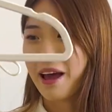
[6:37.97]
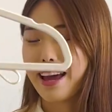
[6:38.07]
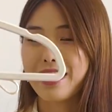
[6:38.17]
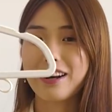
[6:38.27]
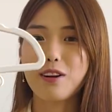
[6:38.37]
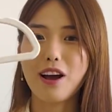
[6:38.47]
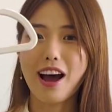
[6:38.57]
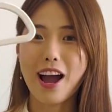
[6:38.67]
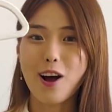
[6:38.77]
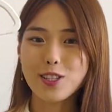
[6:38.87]
And
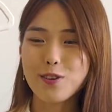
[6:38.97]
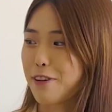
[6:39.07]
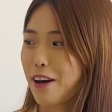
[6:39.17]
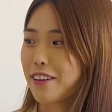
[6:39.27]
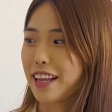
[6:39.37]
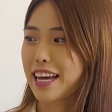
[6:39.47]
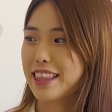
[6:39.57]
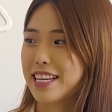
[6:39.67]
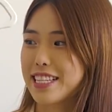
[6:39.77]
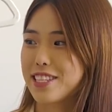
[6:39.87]
I also felt like
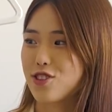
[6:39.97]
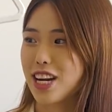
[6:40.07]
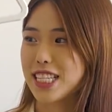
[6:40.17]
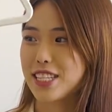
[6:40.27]
this dress